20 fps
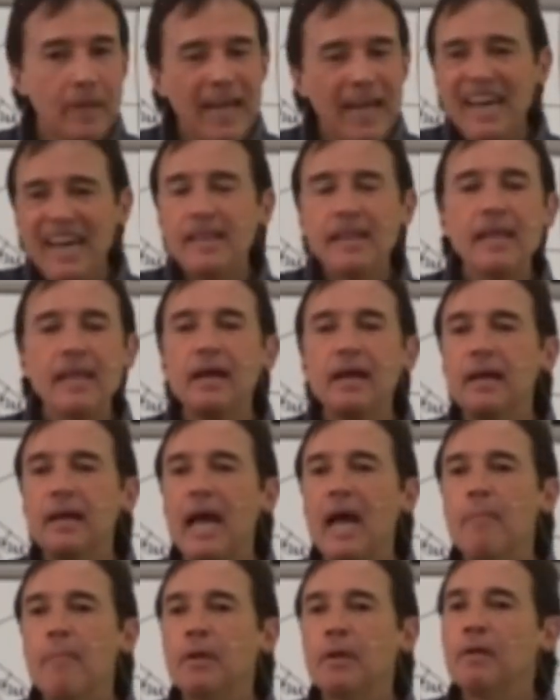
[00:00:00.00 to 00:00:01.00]
anything can
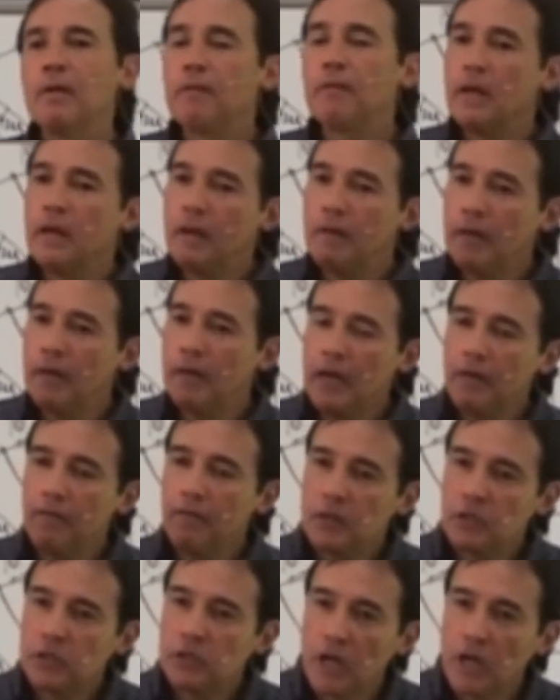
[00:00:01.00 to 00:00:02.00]
happen and
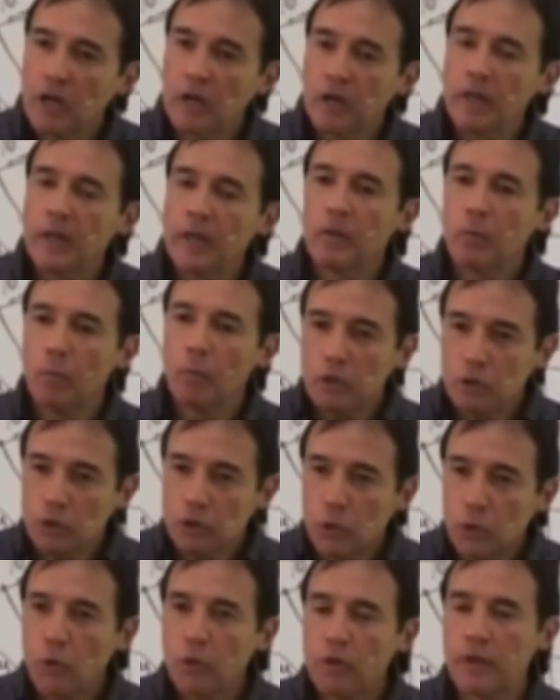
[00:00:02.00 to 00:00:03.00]
if it's done with
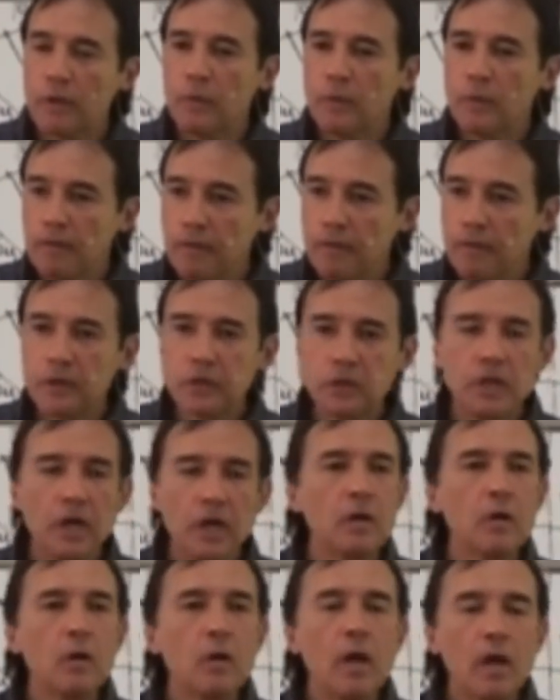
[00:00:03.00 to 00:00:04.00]
truth, if it's
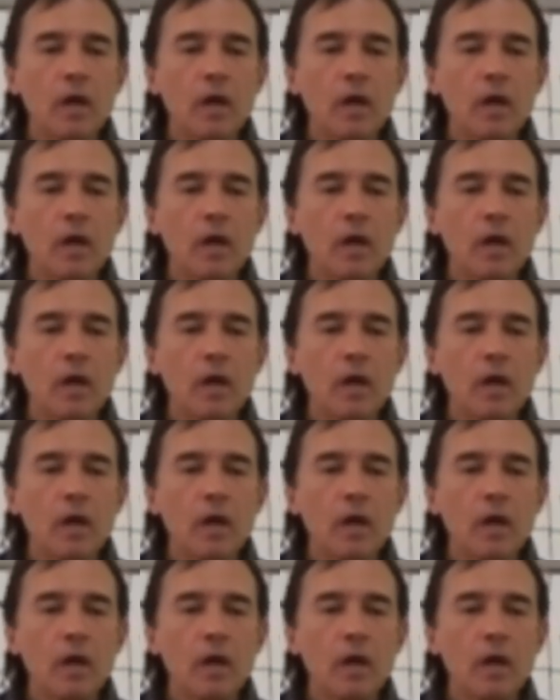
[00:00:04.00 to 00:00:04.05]
done